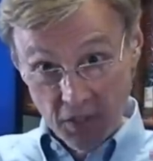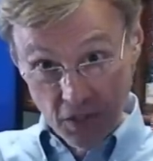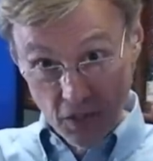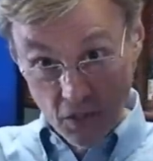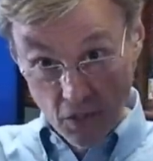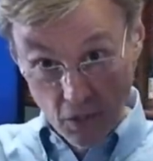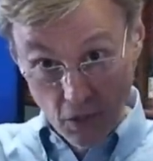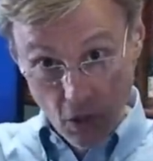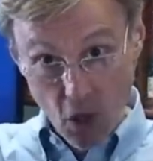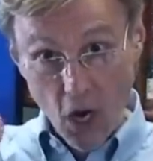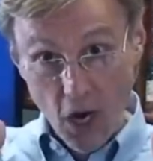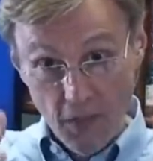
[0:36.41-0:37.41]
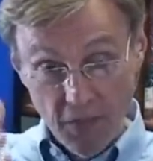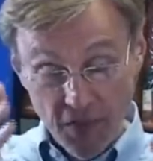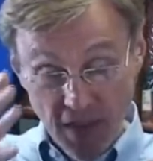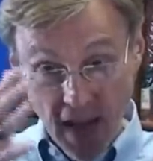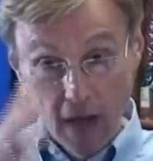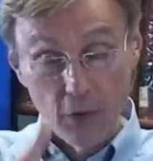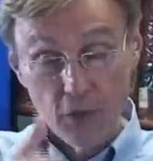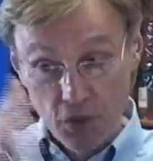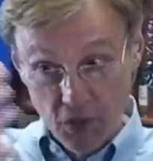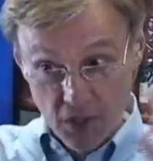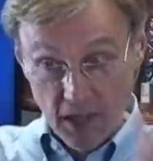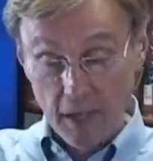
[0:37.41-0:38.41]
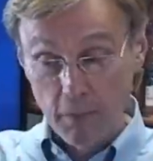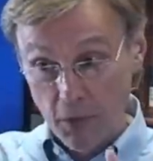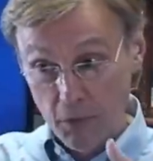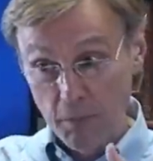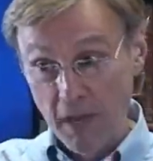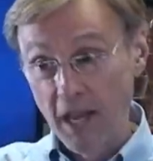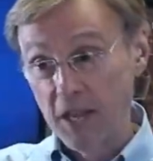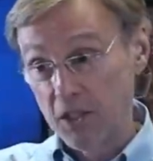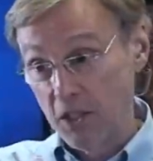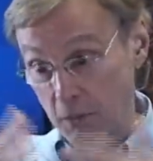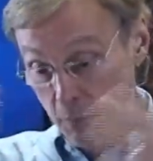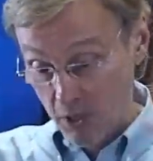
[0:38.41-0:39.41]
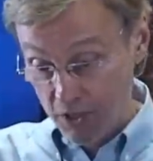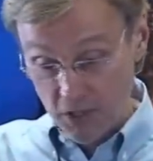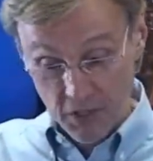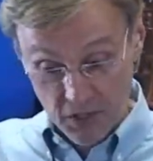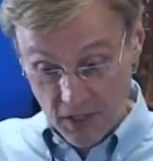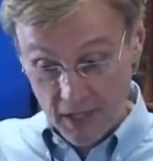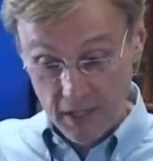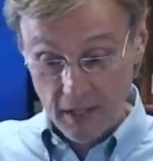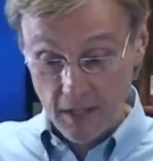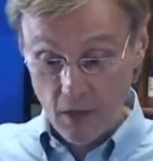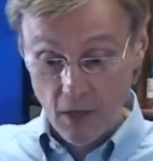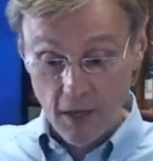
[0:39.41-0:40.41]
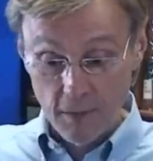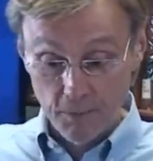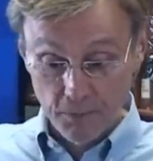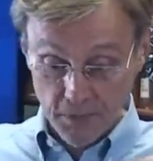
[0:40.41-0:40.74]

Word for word: This is the law that the House and Senate both passed and the President signed into law